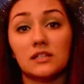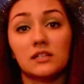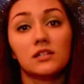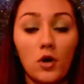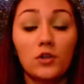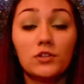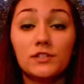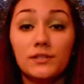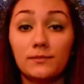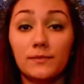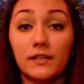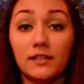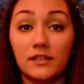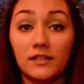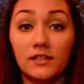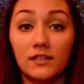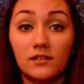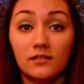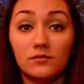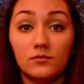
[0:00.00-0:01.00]

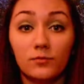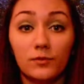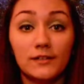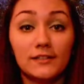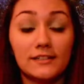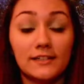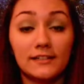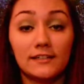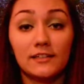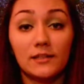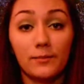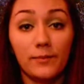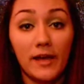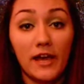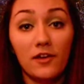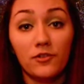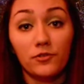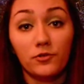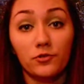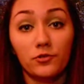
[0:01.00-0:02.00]
Ultimately, one day in the
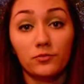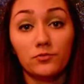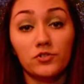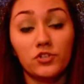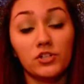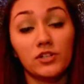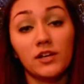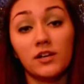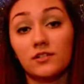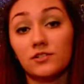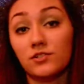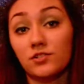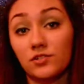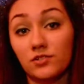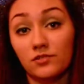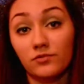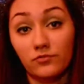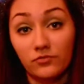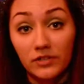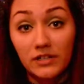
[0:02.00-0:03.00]
bathroom, she cuts her
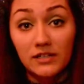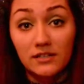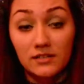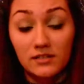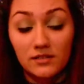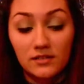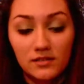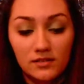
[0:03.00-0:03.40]
wrist.